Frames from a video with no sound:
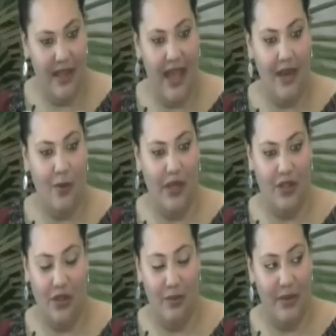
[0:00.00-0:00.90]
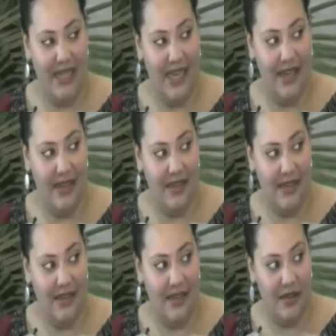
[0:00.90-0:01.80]
and we shouldn't be taken into
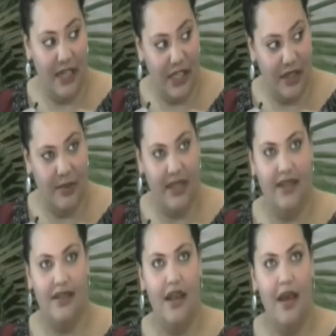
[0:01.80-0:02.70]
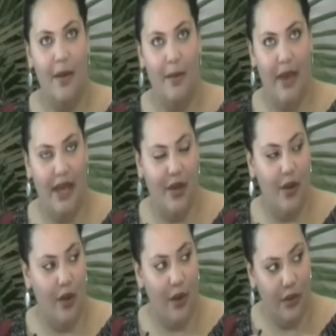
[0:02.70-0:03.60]
consideration because men
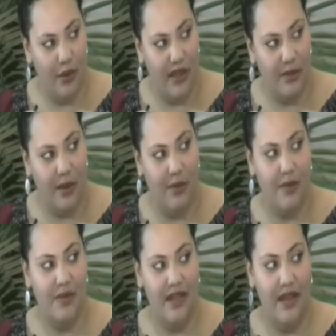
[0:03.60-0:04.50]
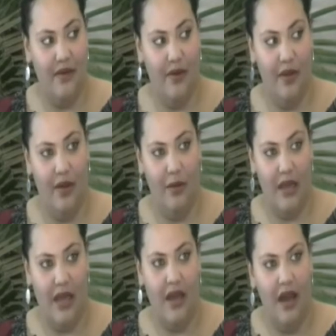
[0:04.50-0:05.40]
don't go through these problems and therefore they'll
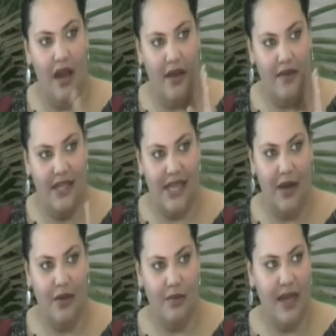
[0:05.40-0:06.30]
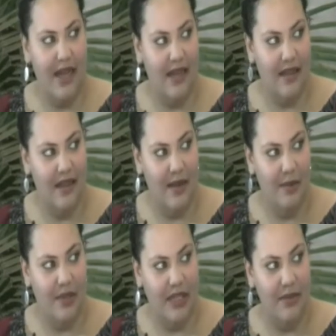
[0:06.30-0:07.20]
be of sound mind the
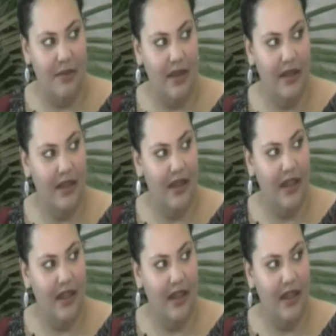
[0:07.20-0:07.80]
complete month.